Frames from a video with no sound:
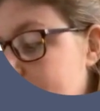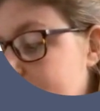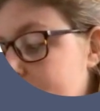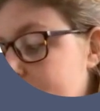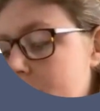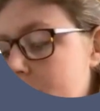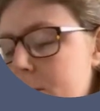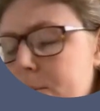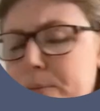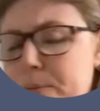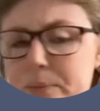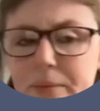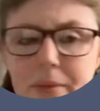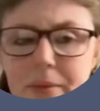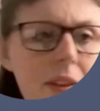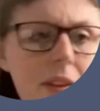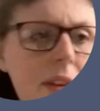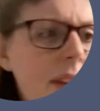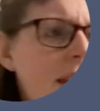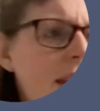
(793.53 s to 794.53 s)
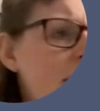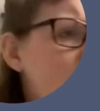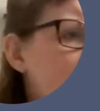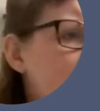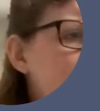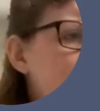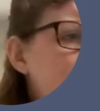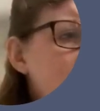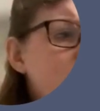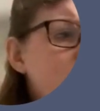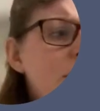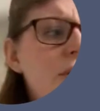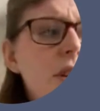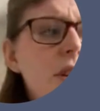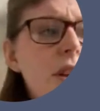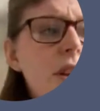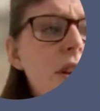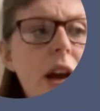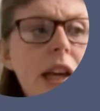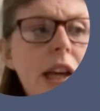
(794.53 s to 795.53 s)
So those of you
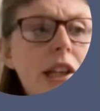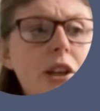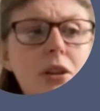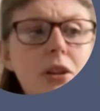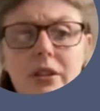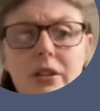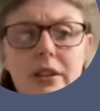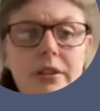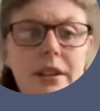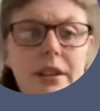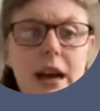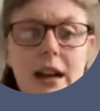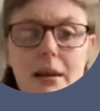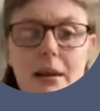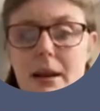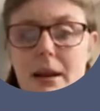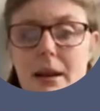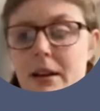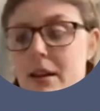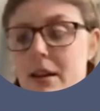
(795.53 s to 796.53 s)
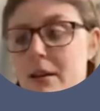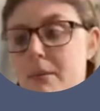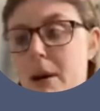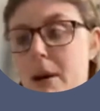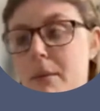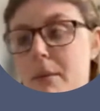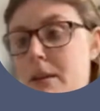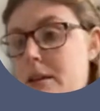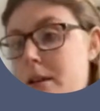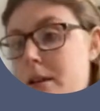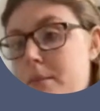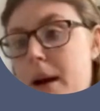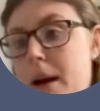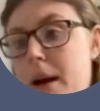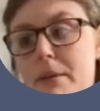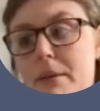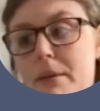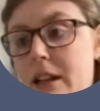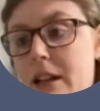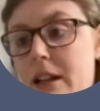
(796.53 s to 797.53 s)
that are using Dilapan at the moment, you might
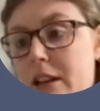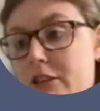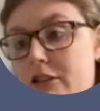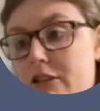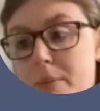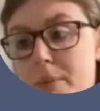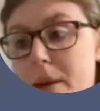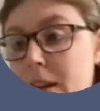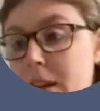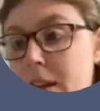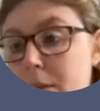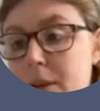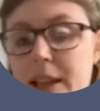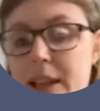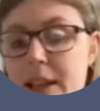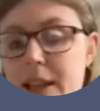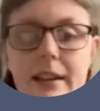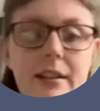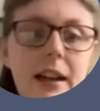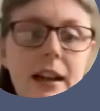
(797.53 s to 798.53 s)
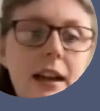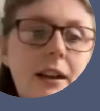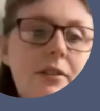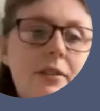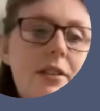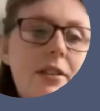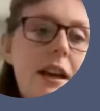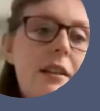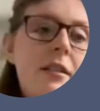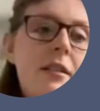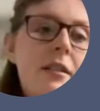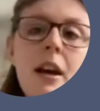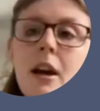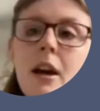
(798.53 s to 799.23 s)
be really familiar with these kind of things.